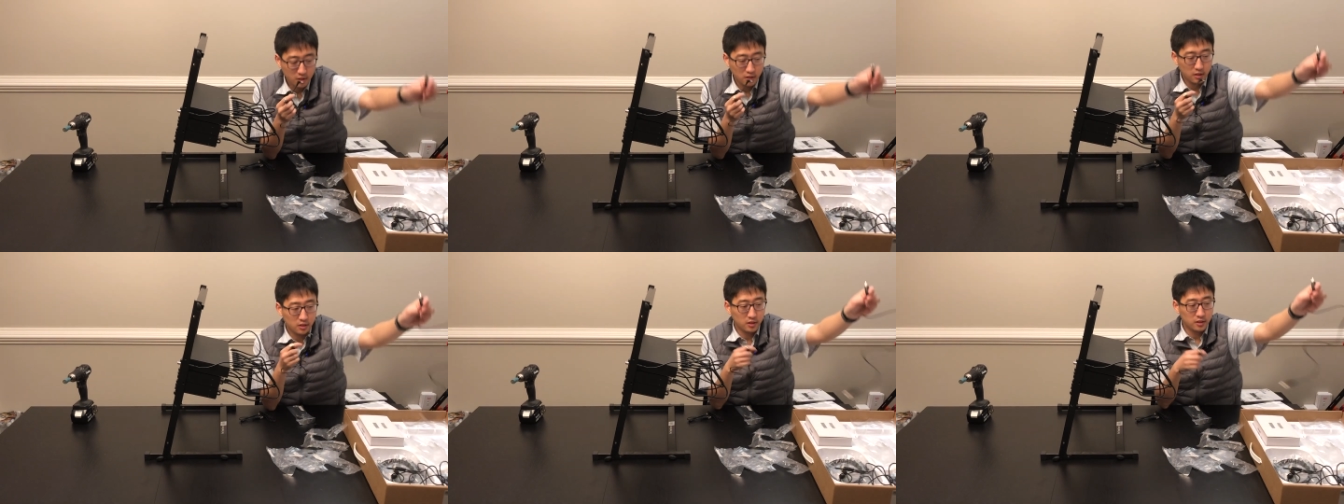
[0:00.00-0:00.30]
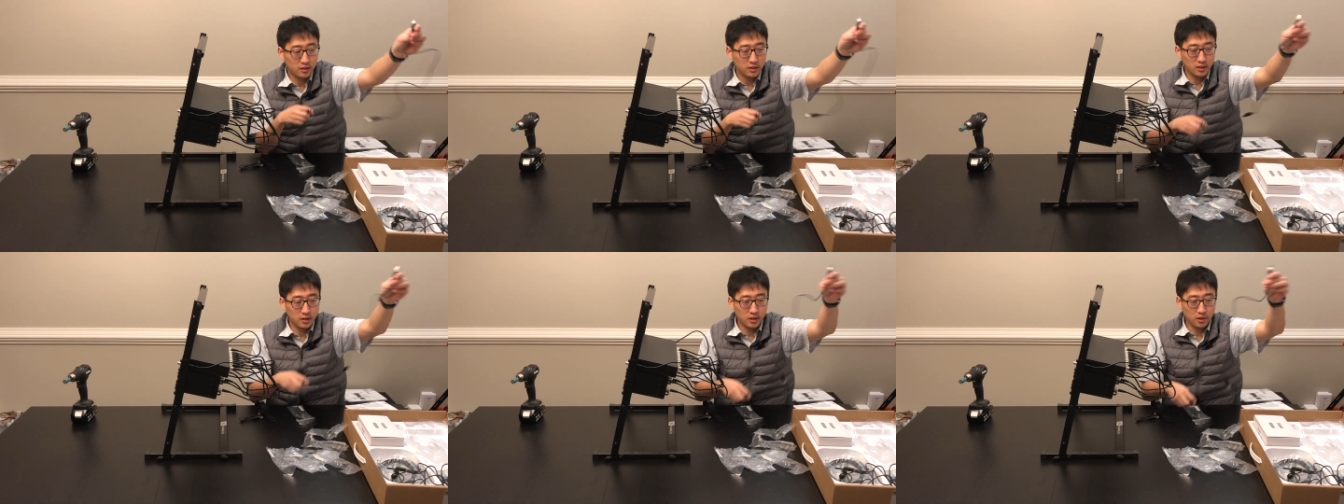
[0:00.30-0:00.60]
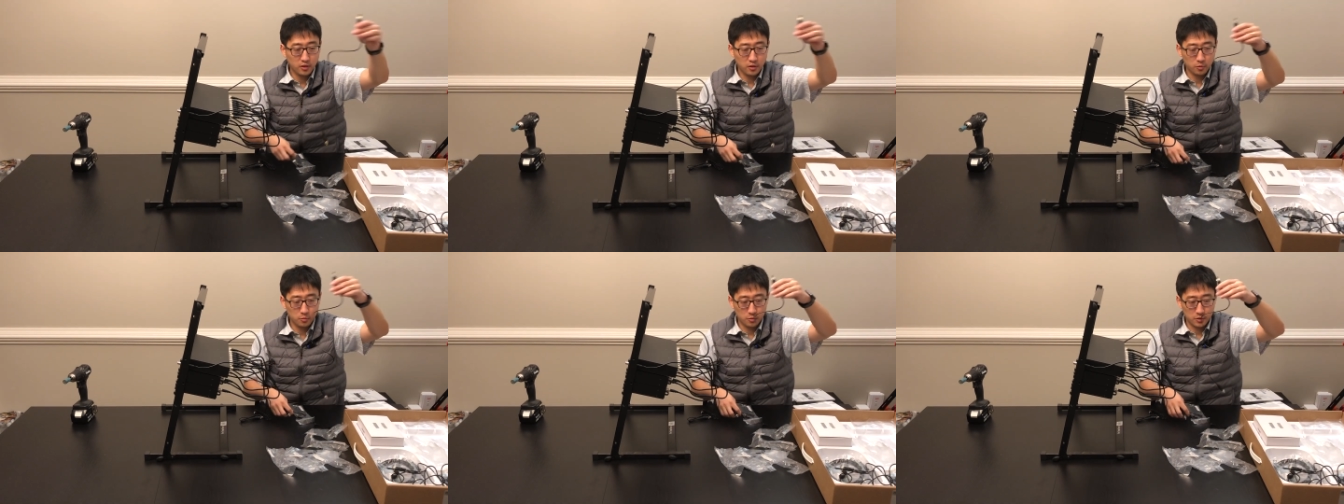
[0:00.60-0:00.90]
On the
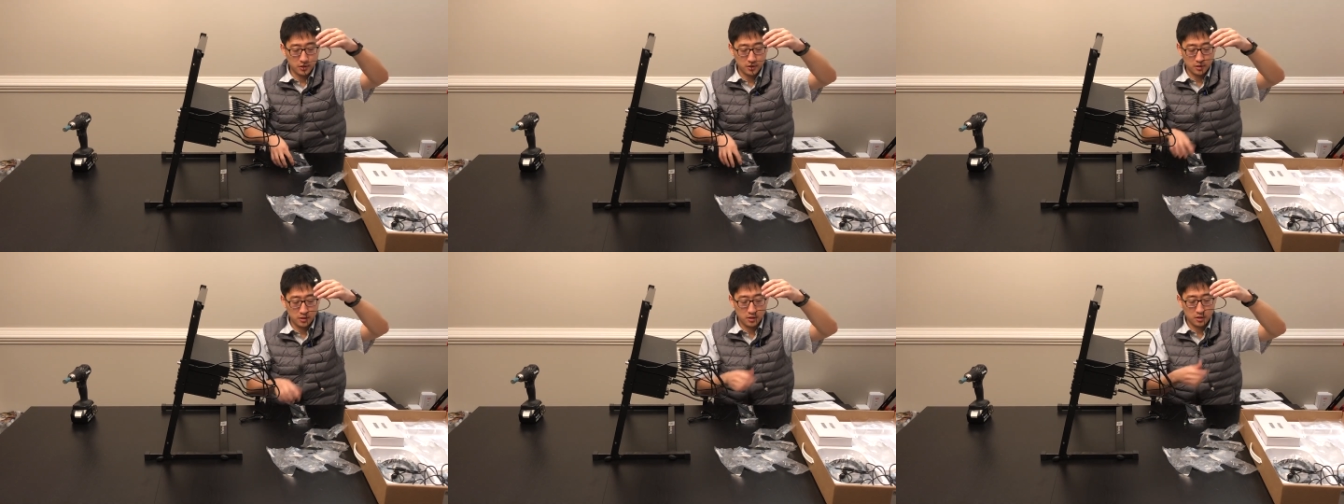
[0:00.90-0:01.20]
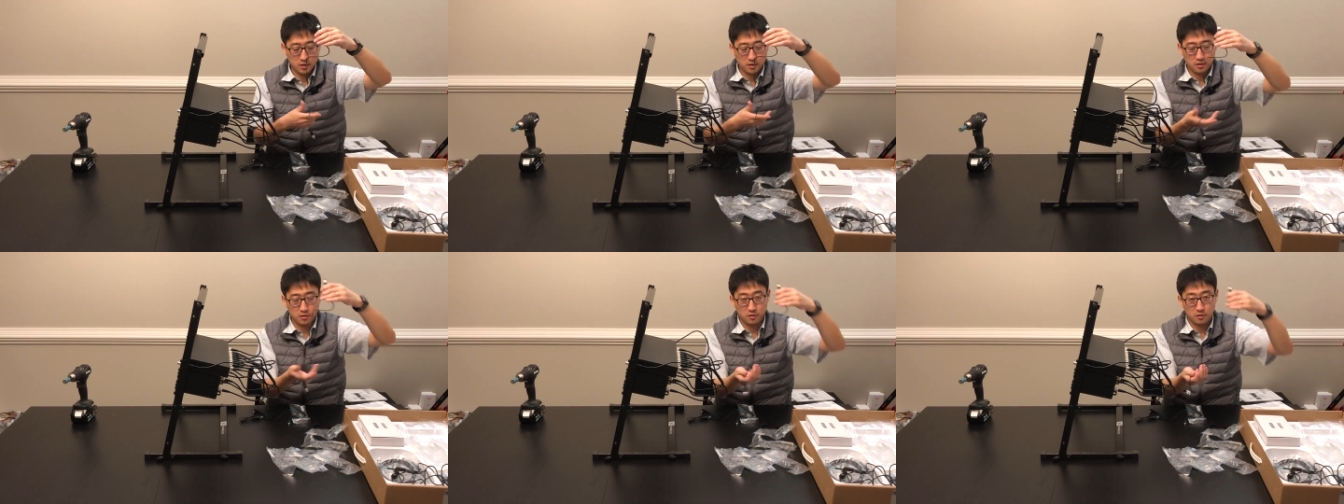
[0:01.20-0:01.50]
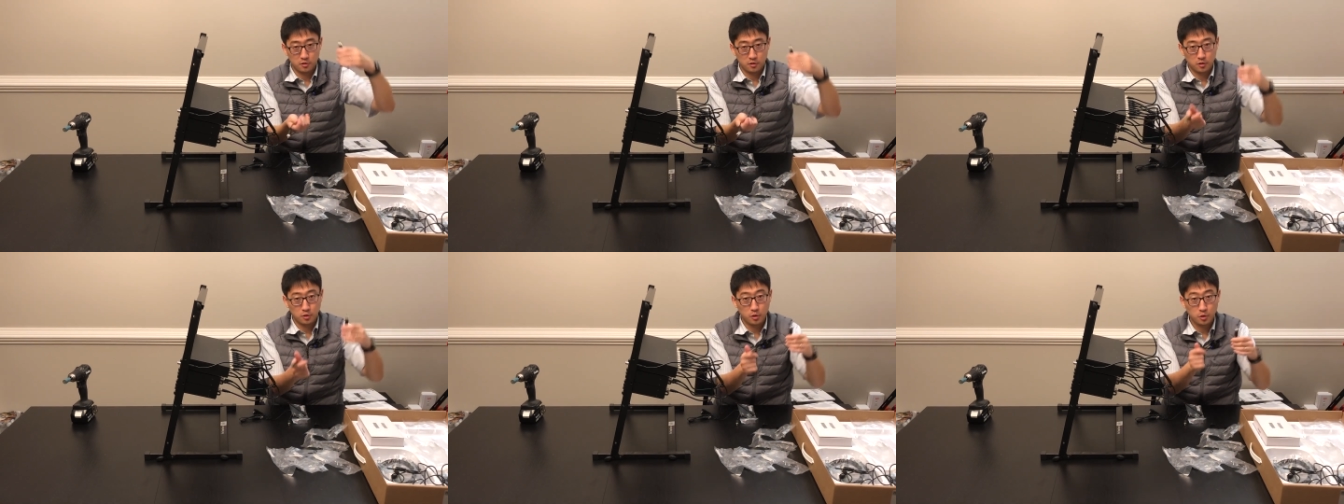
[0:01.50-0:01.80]
other ones,
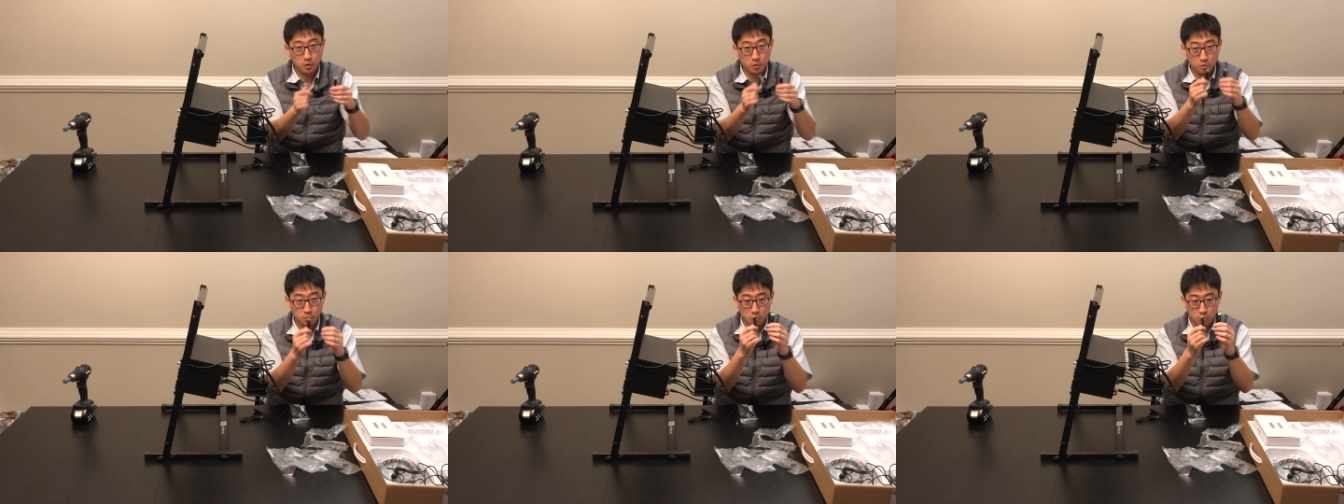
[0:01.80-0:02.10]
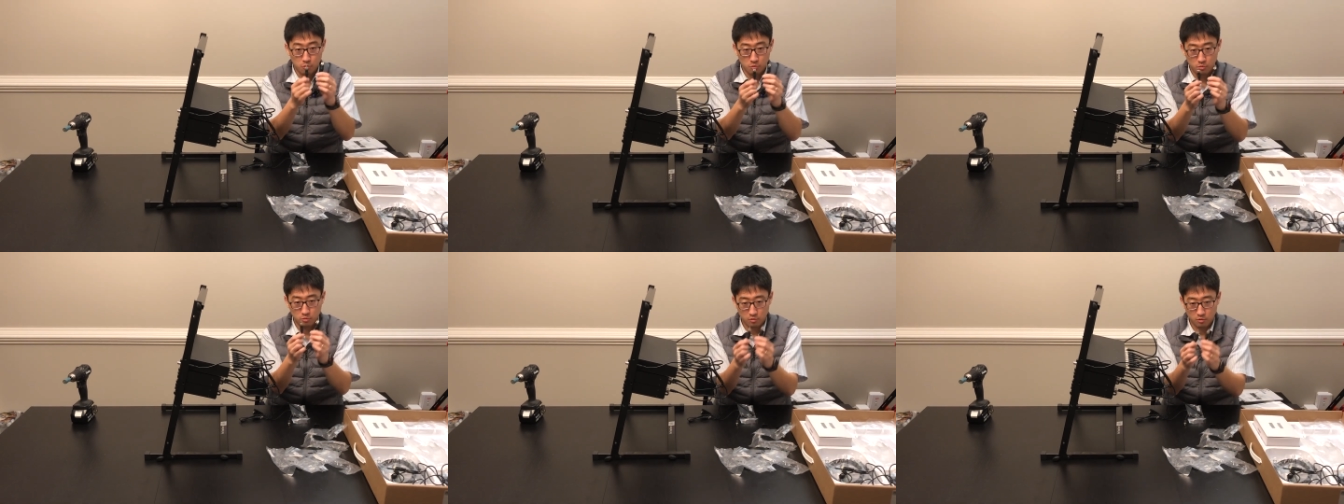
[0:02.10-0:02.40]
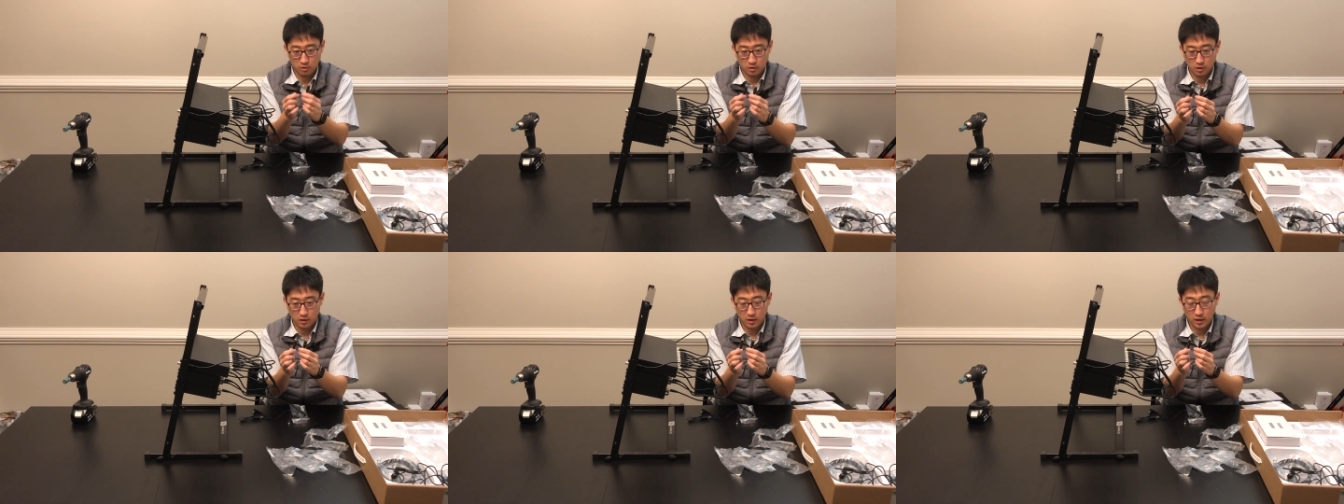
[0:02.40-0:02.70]
there's two
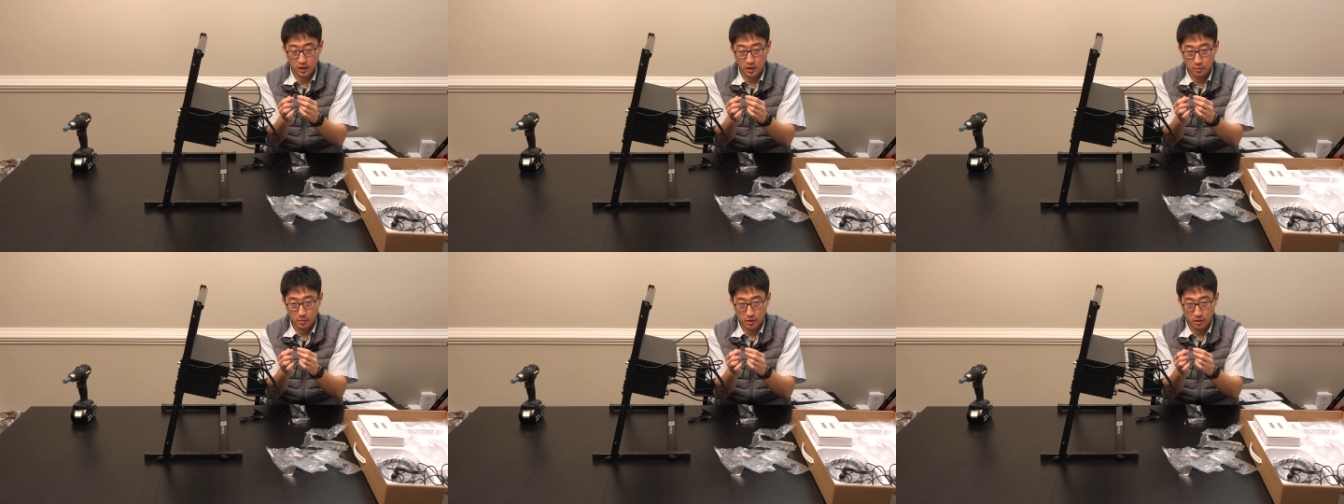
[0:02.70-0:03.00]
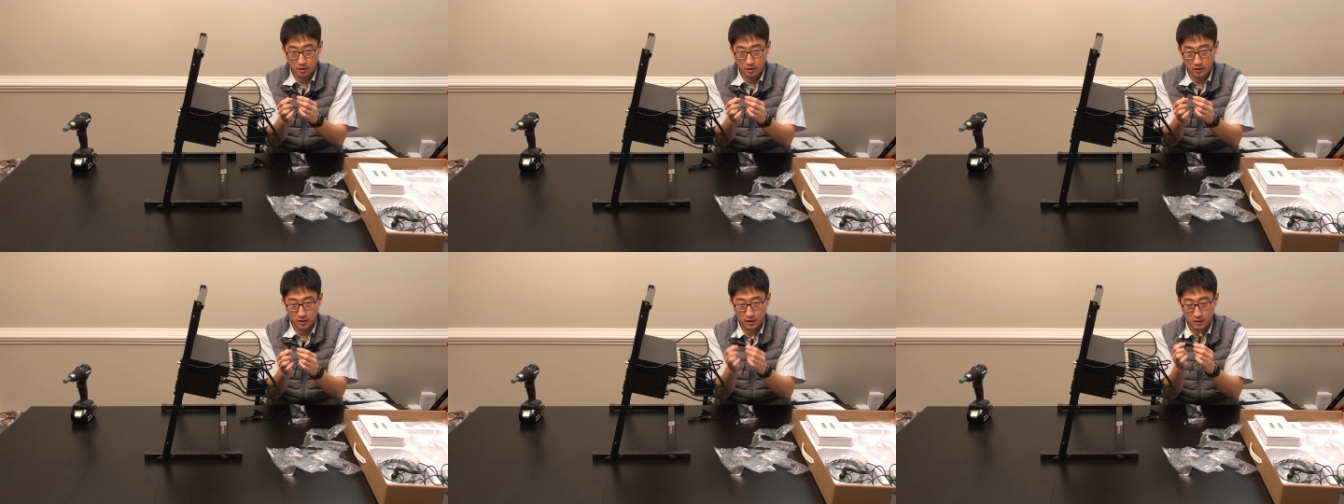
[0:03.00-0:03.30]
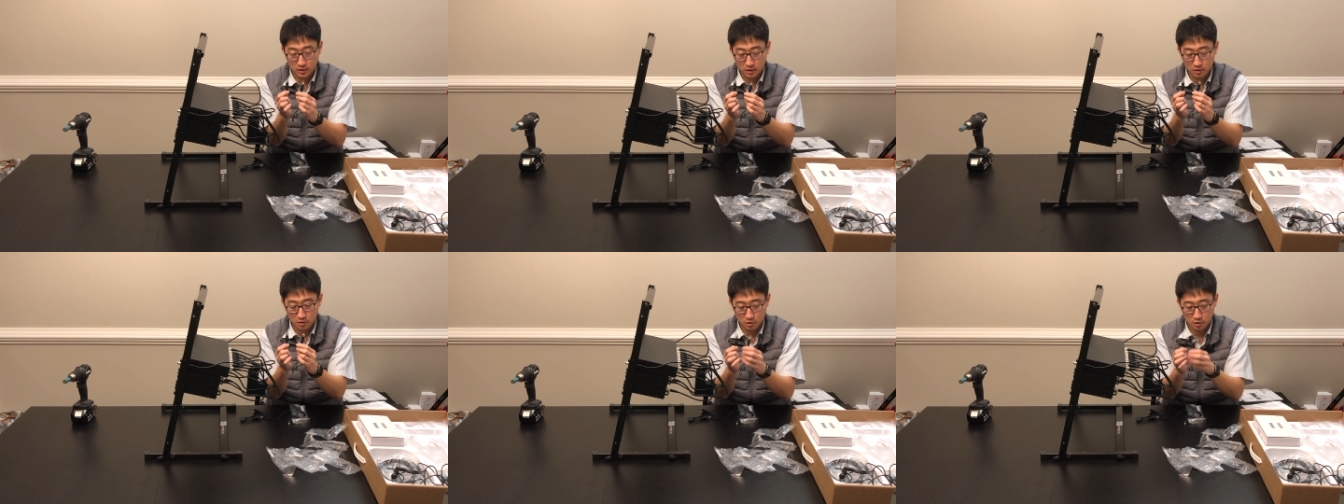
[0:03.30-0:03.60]
locking barrel
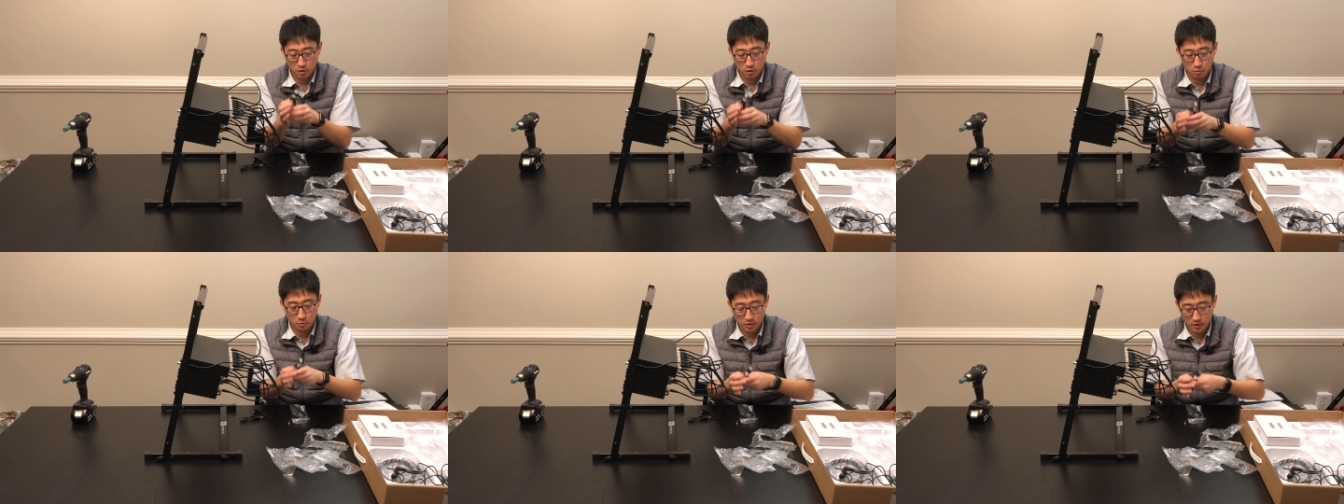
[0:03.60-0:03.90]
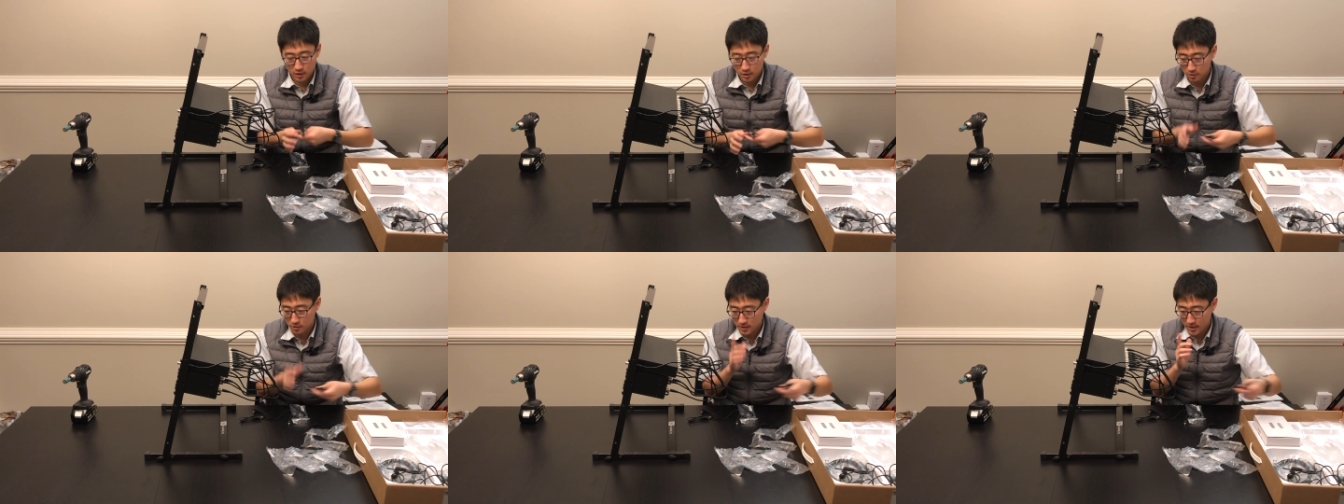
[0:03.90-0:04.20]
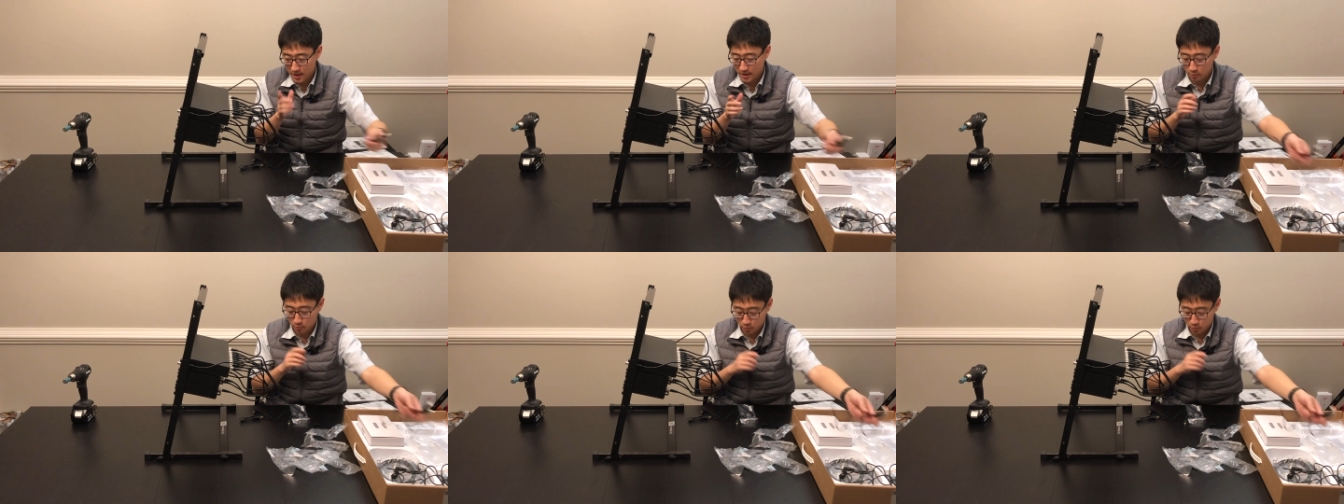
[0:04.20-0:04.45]
connectors. You don't want to use that